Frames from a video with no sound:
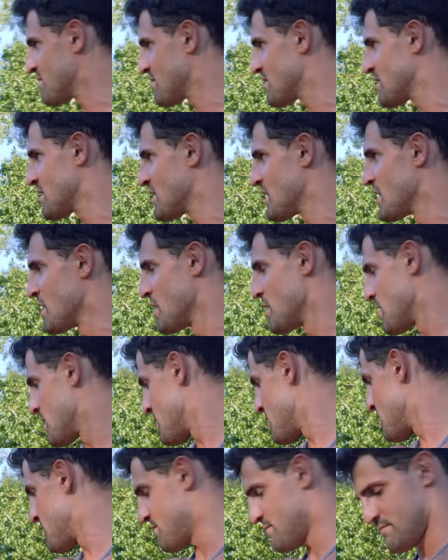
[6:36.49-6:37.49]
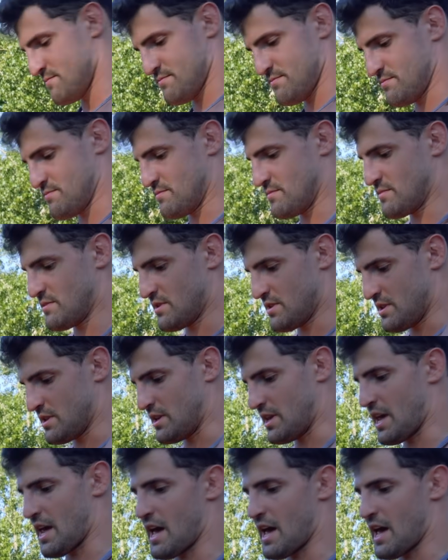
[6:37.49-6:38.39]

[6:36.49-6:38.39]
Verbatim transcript: Yeah, the nerves haven't been excited.